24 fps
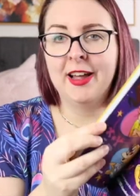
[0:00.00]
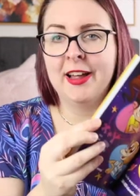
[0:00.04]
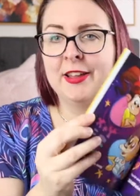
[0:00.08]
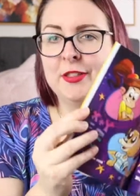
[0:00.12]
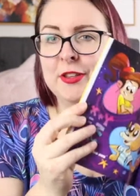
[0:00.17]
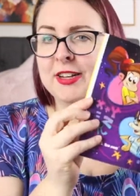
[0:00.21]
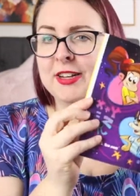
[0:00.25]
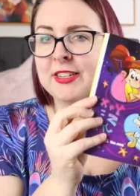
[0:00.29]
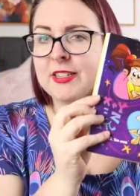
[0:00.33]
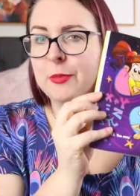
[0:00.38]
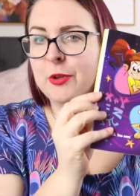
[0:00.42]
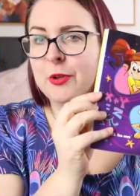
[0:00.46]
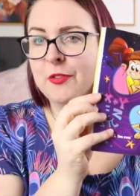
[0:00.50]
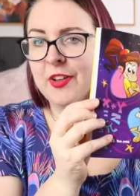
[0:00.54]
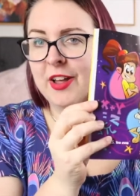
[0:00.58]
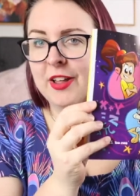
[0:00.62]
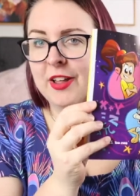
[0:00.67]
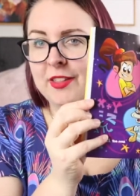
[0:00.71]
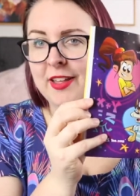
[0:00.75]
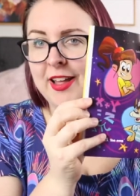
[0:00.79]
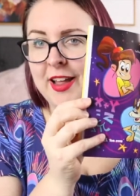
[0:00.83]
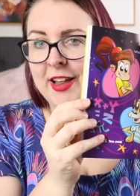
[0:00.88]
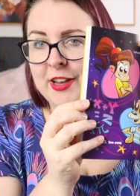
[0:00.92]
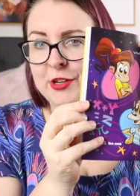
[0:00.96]
Unlike some of
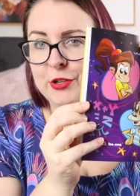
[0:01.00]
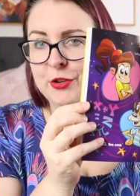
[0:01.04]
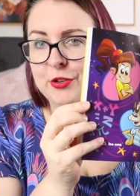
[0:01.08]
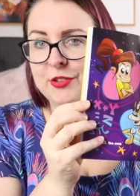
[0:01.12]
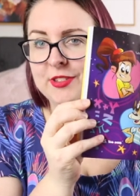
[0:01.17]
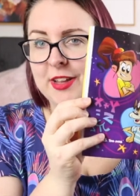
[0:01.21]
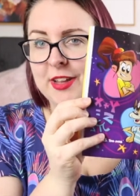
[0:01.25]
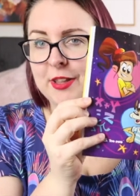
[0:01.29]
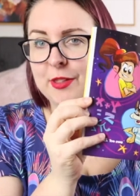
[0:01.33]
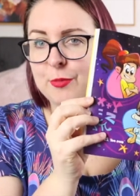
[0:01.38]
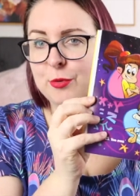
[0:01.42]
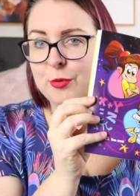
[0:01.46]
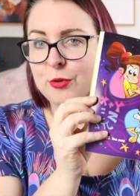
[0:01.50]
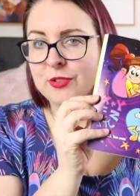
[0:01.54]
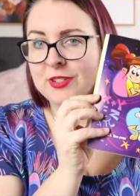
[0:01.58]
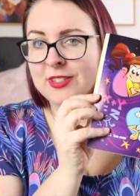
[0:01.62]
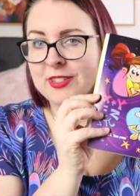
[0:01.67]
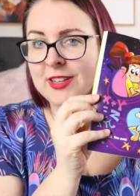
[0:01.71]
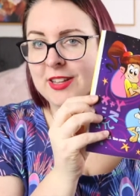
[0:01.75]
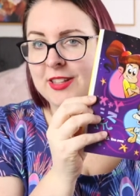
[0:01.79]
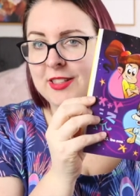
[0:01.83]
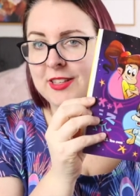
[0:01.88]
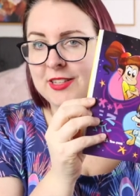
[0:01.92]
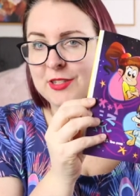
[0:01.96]
uh, Anh Do's other
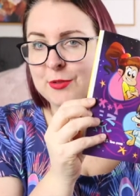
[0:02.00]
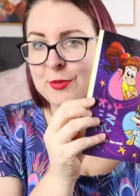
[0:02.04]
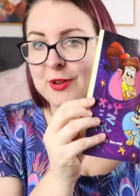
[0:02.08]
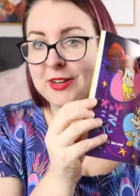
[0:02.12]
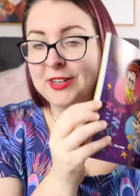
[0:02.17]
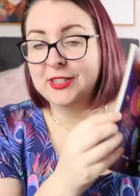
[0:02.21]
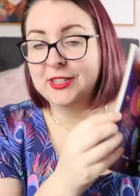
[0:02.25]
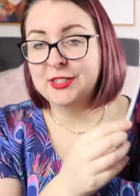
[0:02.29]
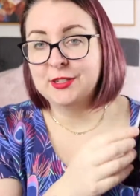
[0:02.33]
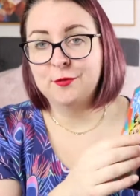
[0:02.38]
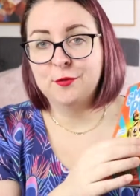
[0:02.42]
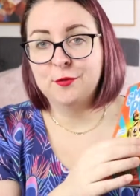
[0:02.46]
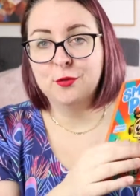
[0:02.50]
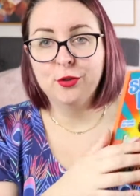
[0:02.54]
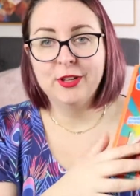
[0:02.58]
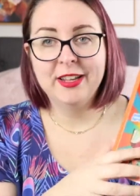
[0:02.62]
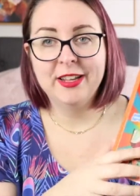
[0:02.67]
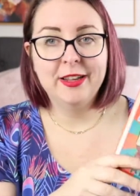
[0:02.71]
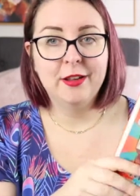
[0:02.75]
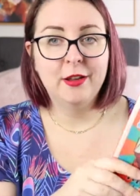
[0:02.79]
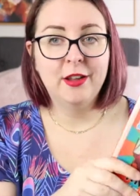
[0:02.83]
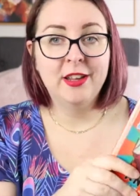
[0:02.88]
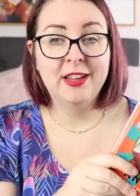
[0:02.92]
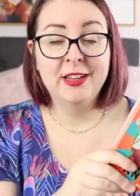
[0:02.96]
books, this one is
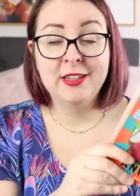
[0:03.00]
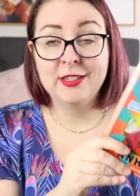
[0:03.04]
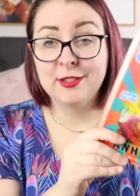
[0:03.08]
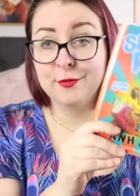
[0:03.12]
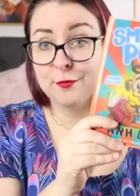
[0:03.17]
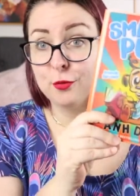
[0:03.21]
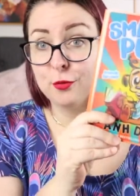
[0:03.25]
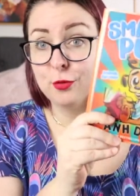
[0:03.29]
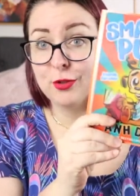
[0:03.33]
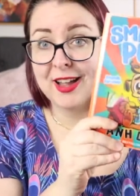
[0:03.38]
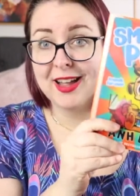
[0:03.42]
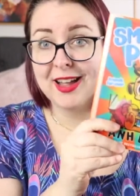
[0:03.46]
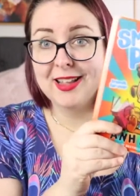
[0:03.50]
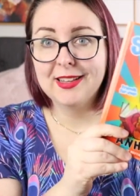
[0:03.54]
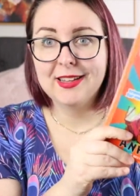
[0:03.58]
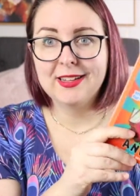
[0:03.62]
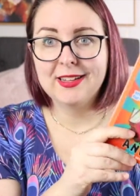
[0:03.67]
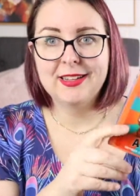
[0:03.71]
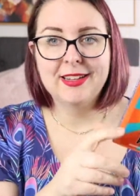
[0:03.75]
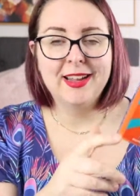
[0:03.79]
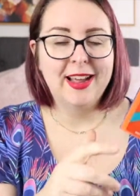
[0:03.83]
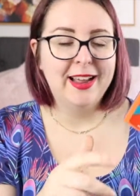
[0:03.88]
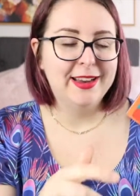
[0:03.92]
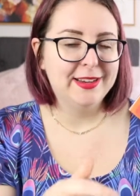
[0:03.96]
fully is full
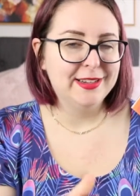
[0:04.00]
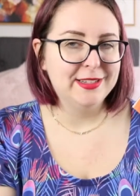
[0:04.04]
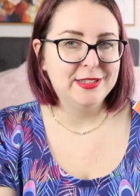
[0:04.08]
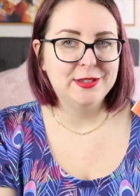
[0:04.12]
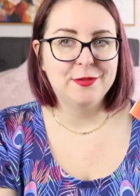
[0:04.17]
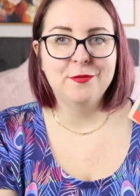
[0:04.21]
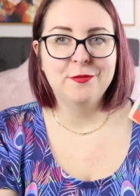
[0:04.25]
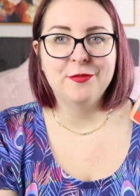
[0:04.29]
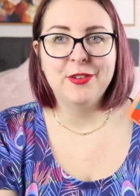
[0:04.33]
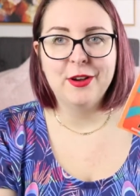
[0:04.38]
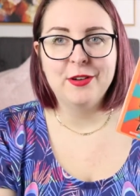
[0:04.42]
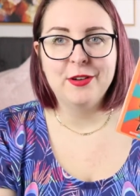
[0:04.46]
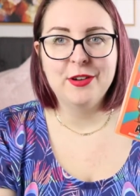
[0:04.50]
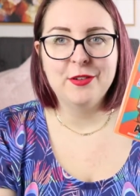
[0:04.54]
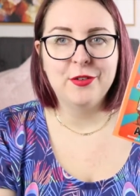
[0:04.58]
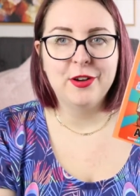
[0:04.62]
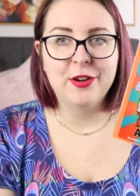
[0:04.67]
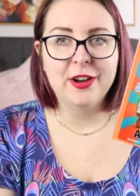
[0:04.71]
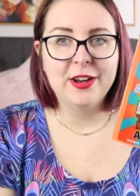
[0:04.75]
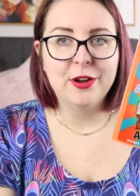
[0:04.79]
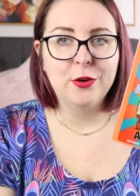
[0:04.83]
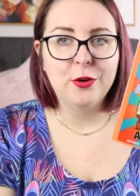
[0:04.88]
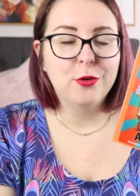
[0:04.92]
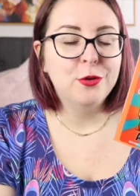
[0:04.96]
color and it's very,
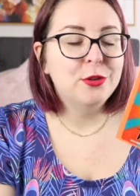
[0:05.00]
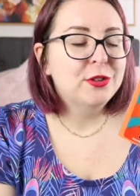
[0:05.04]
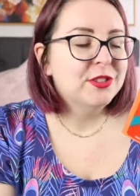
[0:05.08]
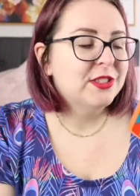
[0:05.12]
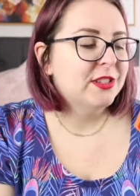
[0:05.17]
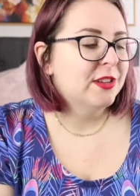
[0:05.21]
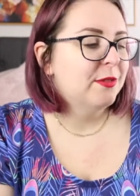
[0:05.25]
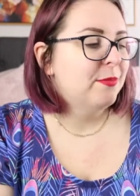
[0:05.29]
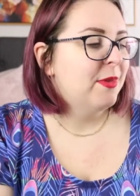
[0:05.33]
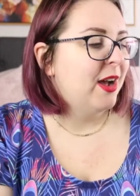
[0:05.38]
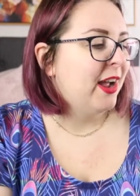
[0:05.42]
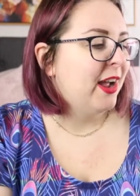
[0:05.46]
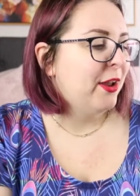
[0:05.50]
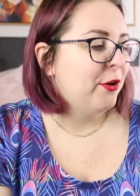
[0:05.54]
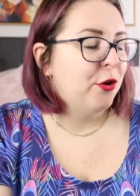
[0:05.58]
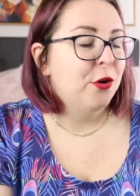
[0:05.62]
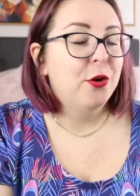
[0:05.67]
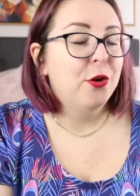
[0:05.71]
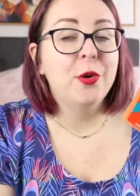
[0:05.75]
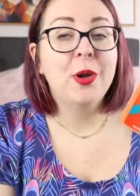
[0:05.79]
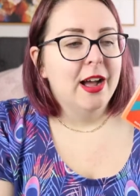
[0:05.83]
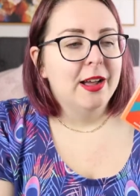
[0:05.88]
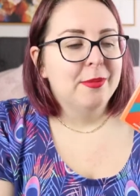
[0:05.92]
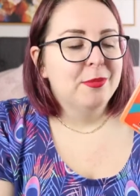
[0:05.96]
very awesome. I
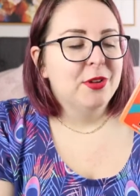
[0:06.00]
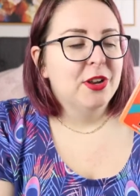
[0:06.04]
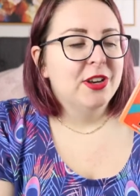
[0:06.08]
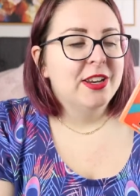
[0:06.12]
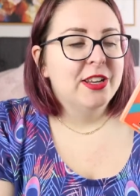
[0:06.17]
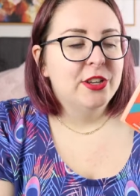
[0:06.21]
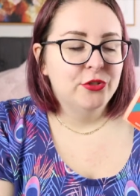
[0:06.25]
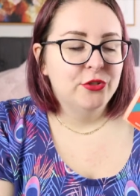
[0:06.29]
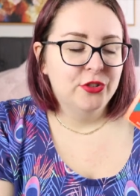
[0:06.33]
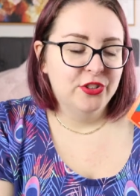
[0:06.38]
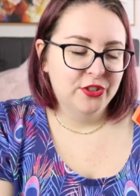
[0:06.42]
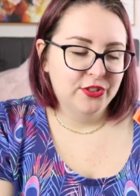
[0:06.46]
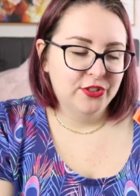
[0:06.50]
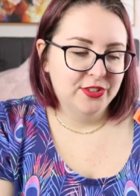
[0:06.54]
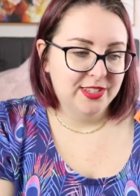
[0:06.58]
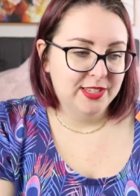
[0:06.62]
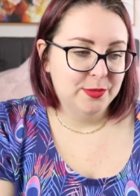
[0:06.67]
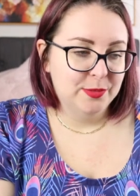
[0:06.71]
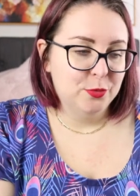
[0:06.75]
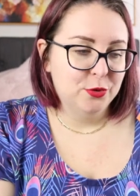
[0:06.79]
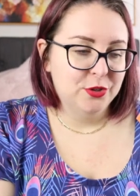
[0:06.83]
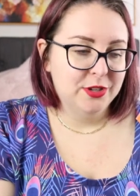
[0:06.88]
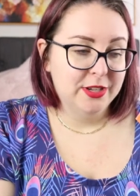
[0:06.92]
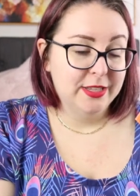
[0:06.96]
know I'm going to introduce
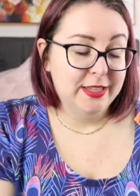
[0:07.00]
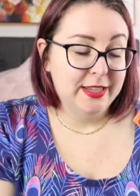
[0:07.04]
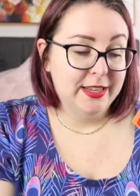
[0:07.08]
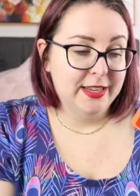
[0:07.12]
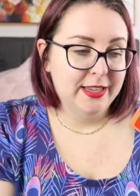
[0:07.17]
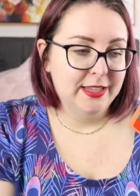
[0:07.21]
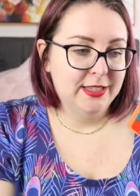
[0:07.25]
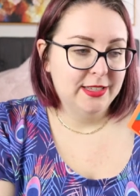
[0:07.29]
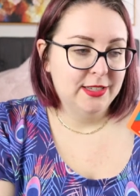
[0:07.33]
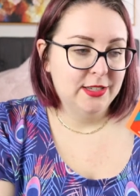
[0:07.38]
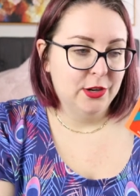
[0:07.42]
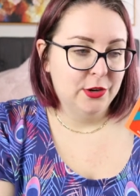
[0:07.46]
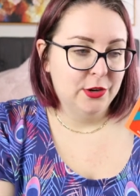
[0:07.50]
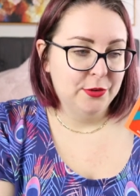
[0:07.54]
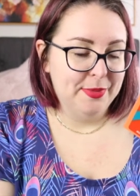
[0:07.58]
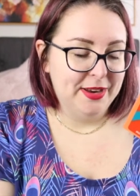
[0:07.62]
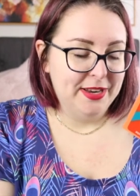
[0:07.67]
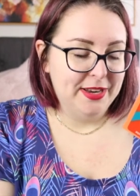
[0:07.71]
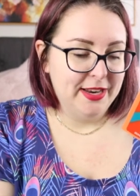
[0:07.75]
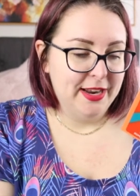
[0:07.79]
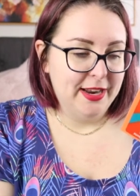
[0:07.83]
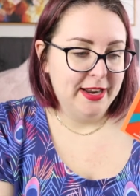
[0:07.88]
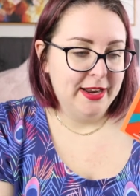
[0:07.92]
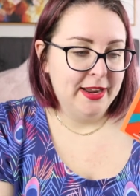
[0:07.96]
this book to the kids on
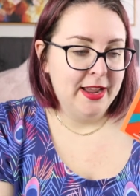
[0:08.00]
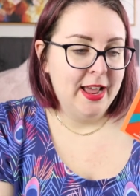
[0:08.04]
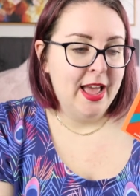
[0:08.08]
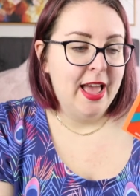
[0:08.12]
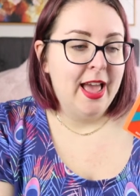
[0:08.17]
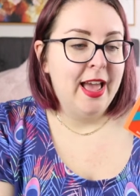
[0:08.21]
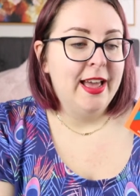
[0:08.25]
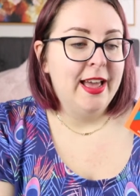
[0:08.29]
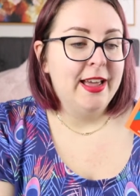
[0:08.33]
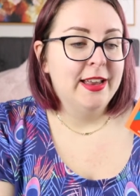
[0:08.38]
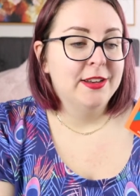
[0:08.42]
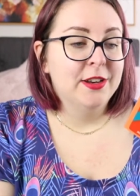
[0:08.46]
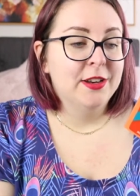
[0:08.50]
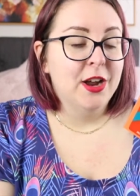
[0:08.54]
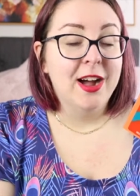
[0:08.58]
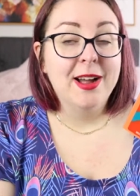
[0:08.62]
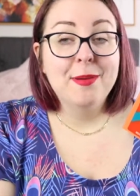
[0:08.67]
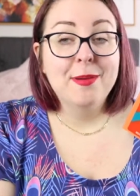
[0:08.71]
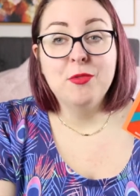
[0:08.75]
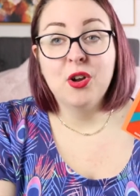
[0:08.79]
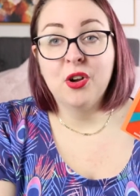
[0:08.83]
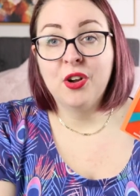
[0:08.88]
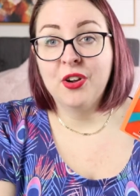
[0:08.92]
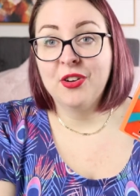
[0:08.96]
Monday and
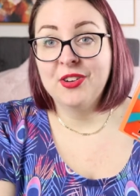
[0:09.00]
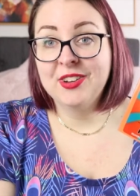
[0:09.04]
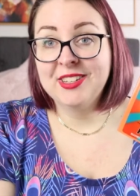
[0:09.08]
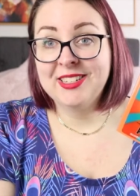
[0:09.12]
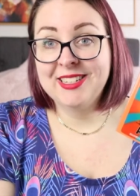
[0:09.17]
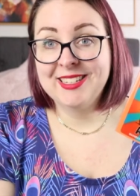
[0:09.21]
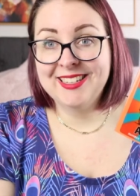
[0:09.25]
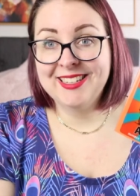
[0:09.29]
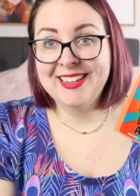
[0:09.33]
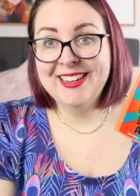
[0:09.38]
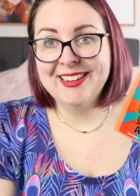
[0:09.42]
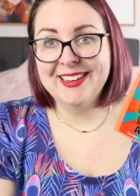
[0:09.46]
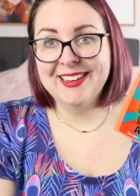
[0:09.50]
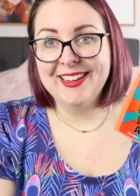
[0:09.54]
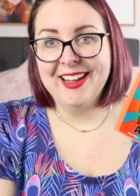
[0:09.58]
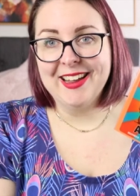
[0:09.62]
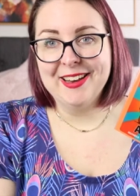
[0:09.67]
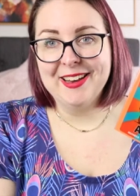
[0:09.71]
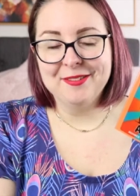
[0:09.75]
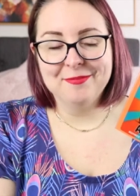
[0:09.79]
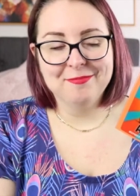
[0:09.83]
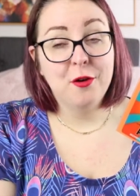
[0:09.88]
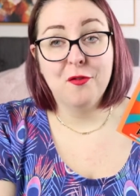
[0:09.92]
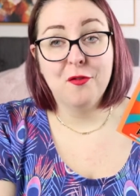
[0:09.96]
I'm not going to see it
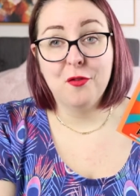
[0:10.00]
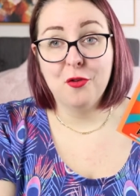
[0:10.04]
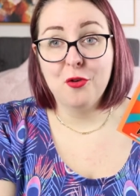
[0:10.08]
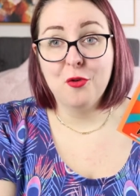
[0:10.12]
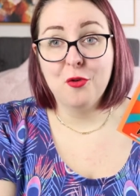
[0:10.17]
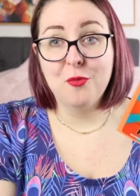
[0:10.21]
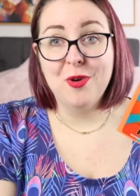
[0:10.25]
again for a